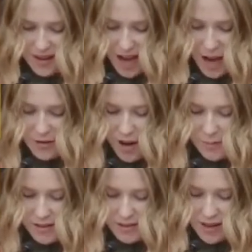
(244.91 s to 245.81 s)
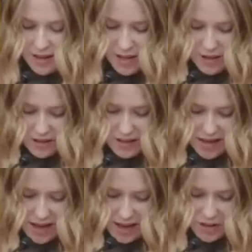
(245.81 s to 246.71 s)
I would not be standing here
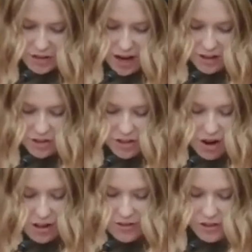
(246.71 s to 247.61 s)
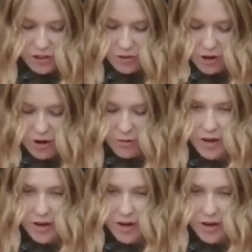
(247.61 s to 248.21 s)
today challenging all of us to grow